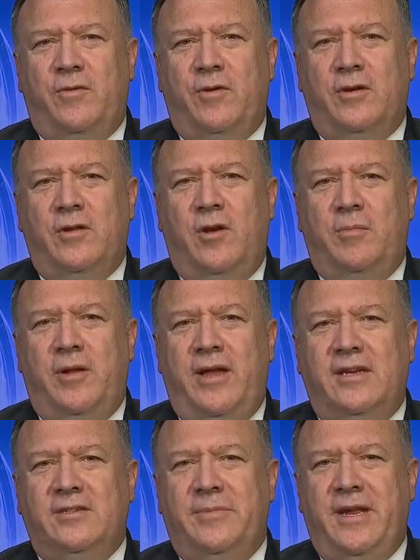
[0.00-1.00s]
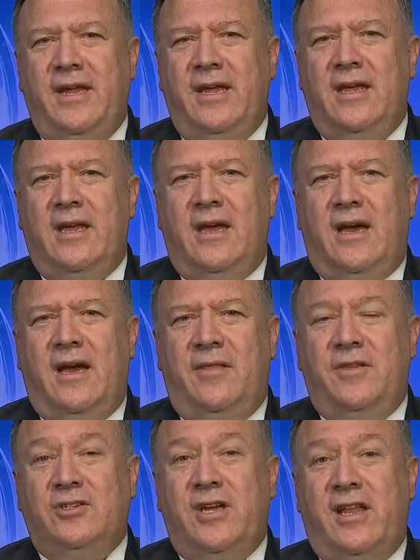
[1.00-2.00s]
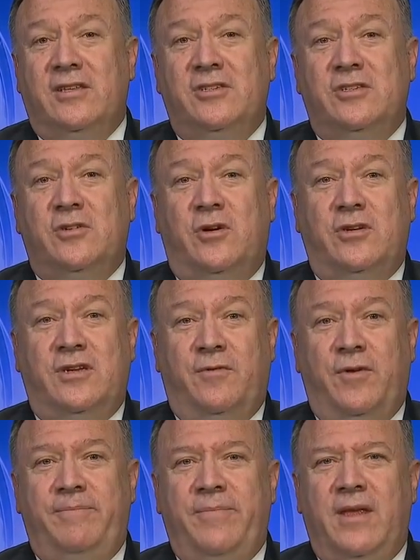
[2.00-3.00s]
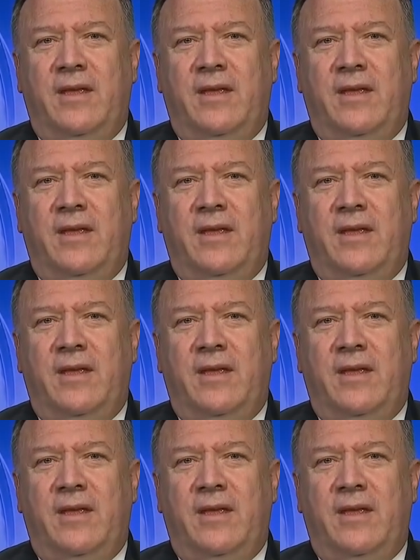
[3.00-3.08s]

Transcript: for a global hegemony. The challenges are different.